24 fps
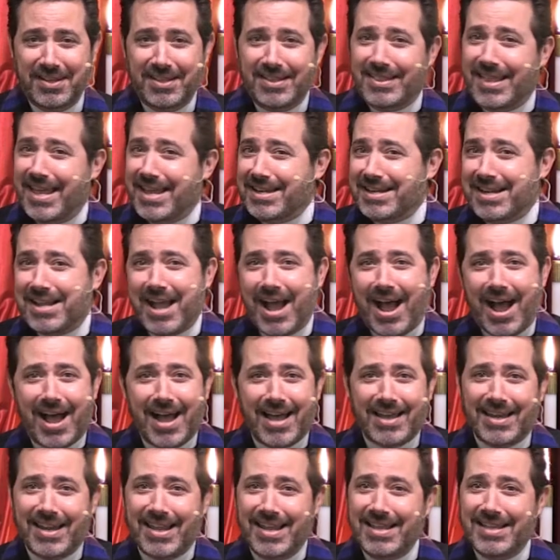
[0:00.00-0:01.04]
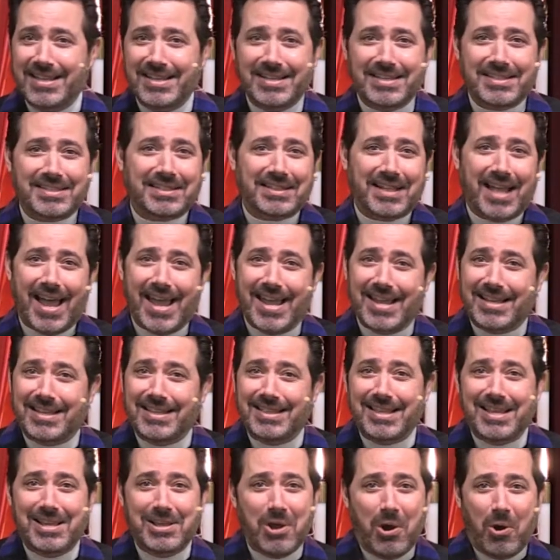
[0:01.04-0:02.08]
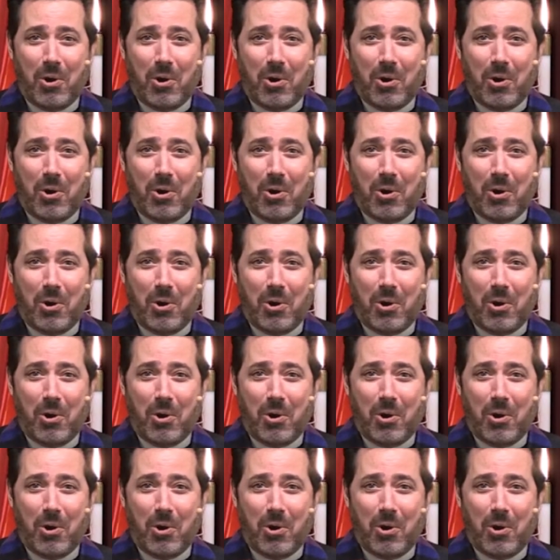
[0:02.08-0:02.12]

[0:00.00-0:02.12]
then God is like the